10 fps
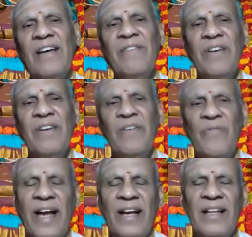we
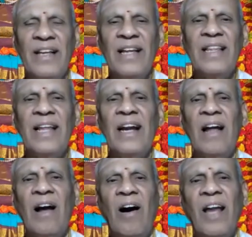find
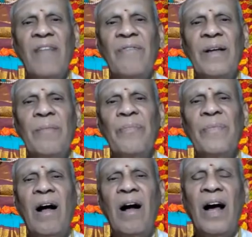that all of
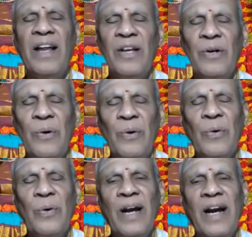them are
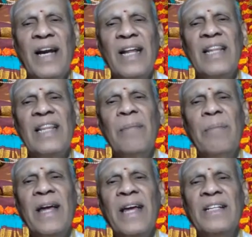included in the
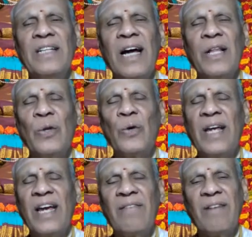main
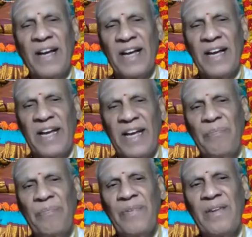Chandogya Vakya.
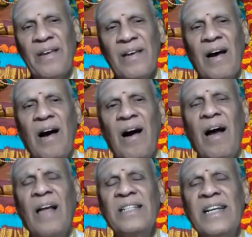
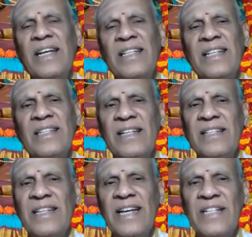All stages and
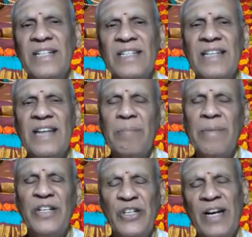stations are
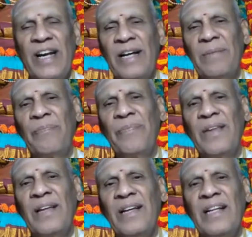mentioned.
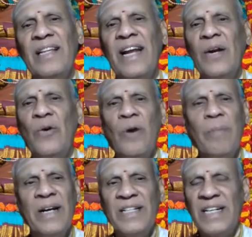They
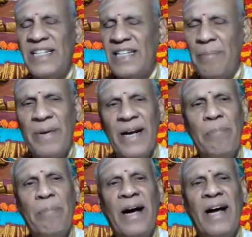don't mention
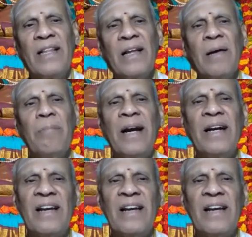separate path, but